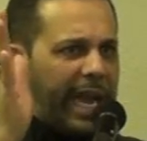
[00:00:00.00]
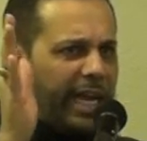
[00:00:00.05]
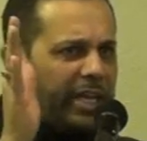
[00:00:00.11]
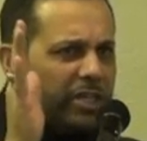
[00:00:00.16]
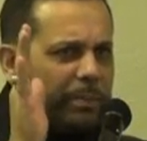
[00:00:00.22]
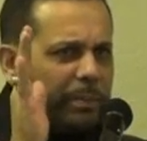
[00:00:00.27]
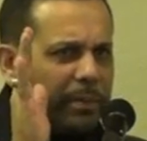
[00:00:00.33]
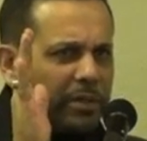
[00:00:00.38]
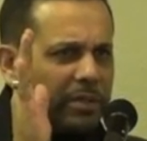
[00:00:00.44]

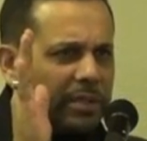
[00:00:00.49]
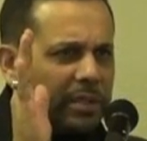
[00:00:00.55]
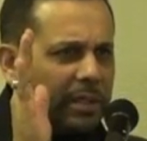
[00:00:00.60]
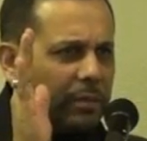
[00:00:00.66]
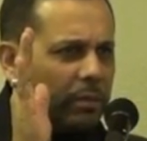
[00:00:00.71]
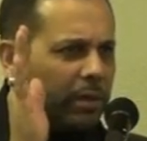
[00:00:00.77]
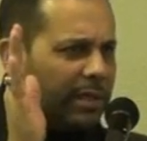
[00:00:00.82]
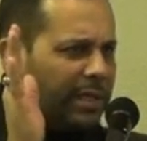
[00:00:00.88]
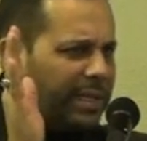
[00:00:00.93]
We gauge a
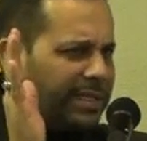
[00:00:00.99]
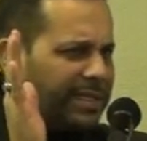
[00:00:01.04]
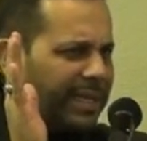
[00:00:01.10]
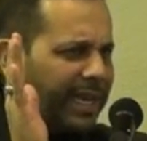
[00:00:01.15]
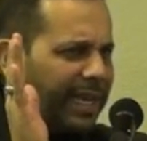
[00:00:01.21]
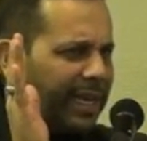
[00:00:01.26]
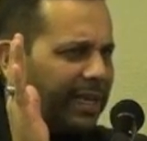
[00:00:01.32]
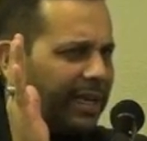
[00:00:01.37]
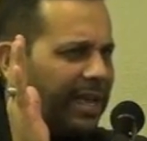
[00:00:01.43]
person. What
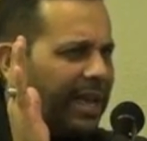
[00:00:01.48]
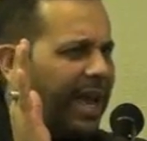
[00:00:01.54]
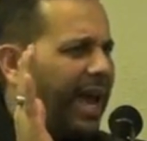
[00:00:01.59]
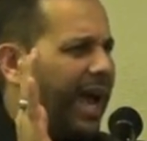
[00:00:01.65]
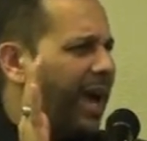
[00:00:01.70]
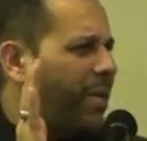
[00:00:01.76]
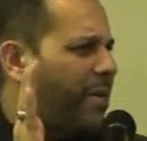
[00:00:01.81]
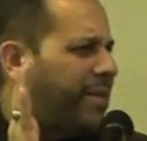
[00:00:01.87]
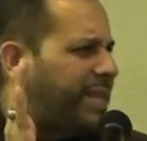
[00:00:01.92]
are they
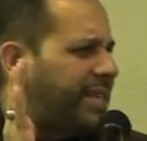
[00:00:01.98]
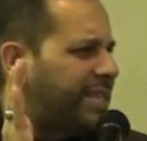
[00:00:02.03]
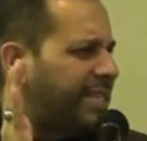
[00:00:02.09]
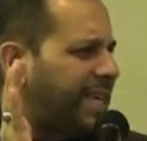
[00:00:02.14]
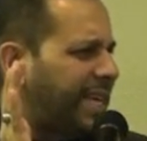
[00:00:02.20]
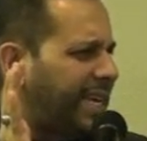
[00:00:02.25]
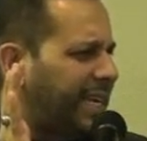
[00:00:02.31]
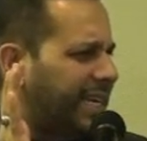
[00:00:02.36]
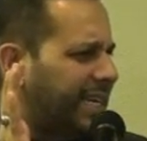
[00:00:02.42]
saying?
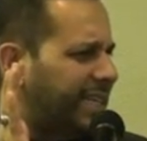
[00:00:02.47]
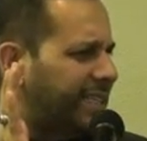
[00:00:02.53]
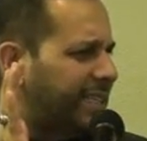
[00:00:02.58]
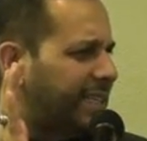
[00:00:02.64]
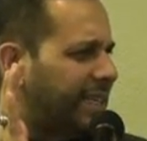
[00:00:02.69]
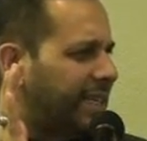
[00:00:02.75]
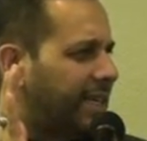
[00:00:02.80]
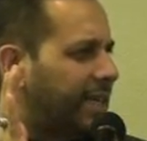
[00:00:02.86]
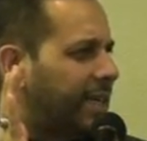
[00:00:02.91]
How are they
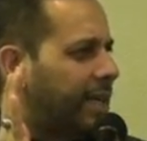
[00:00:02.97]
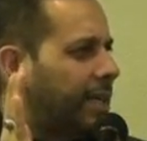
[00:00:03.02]
saying it?